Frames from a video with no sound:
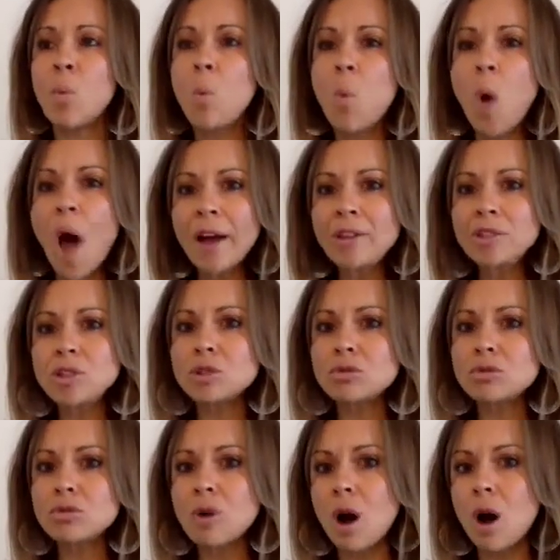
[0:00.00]
one
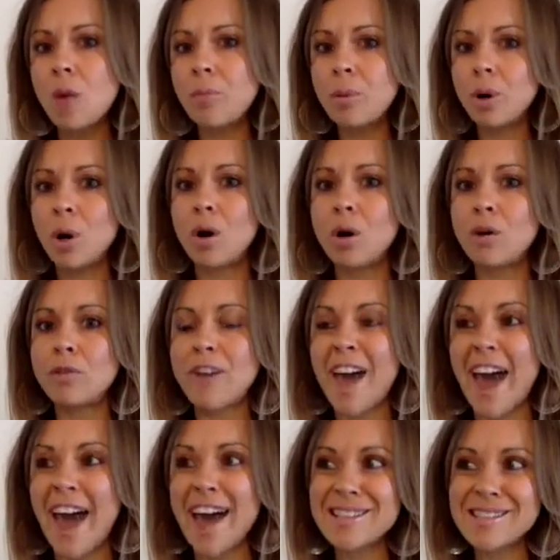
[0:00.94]
drop of
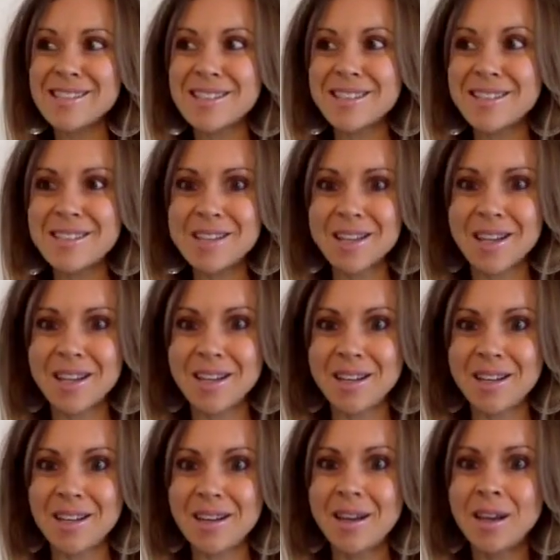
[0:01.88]
acid
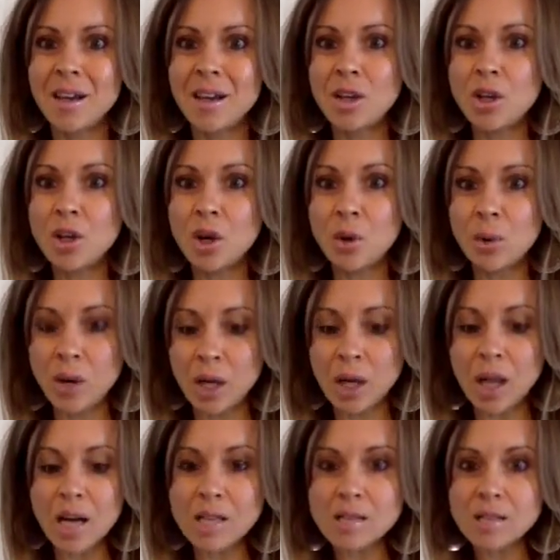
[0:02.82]
in, a
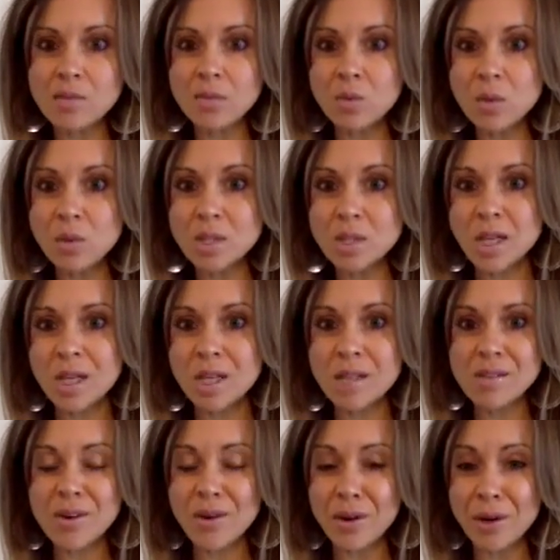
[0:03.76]
glass of water
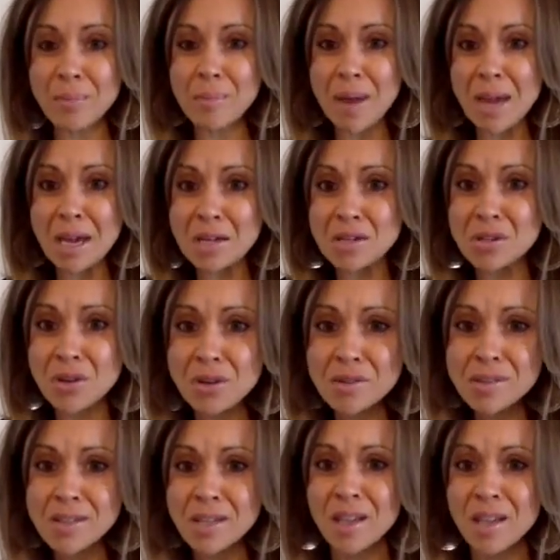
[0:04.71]
is going to make it
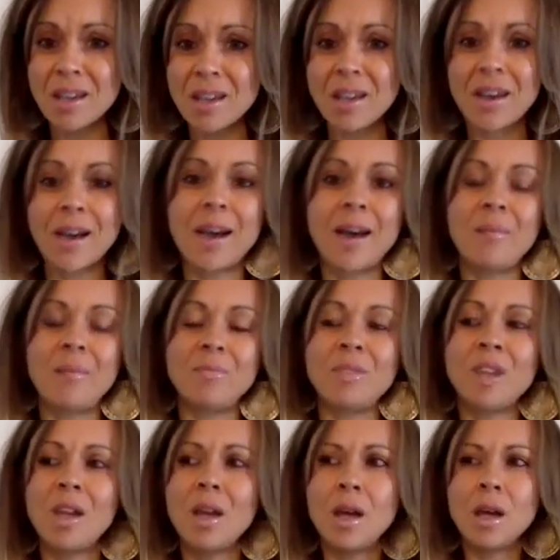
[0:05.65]
toxic.
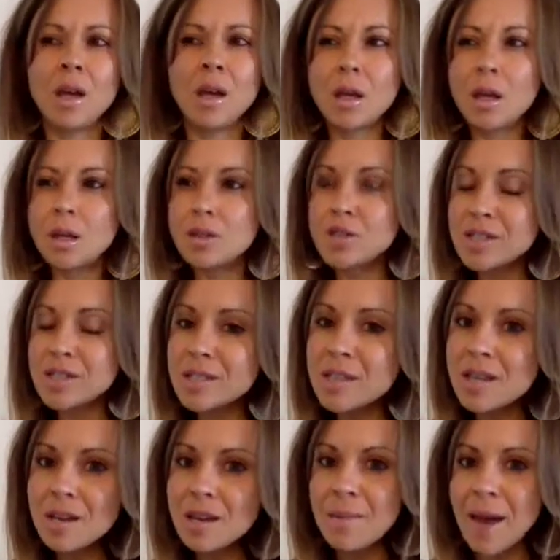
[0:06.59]
Just
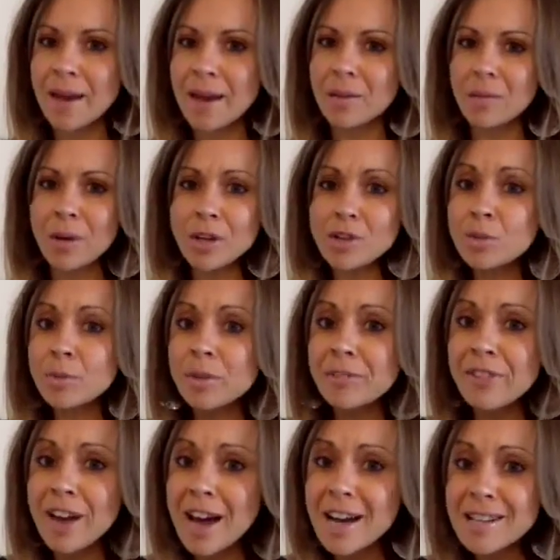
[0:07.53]
think about it. One drop
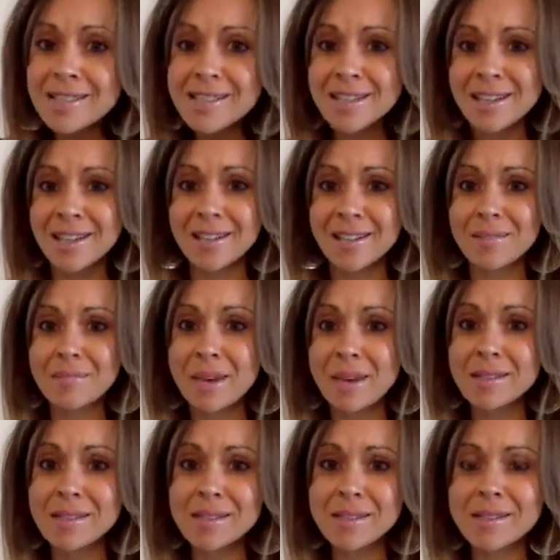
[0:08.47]
of arsenic
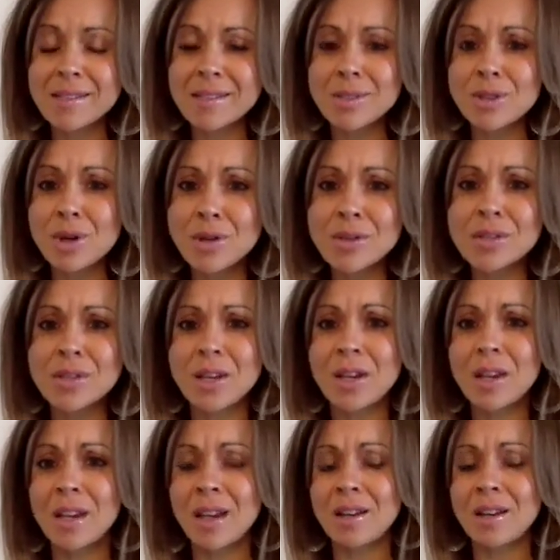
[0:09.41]
makes it
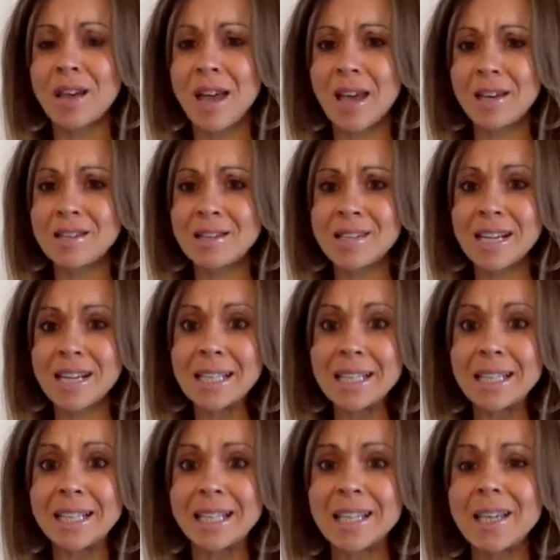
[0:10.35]
toxic and
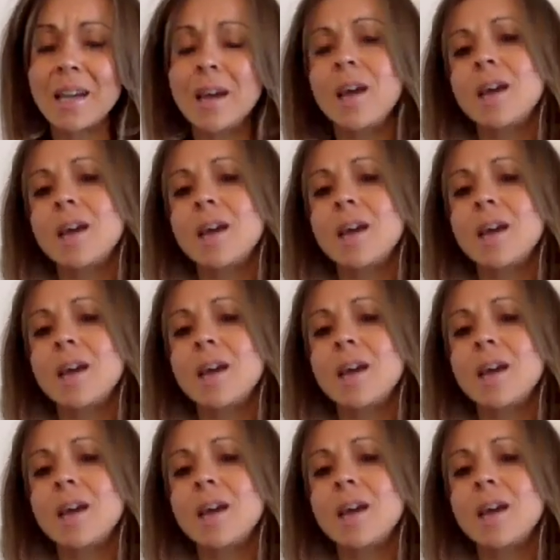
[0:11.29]
deadly.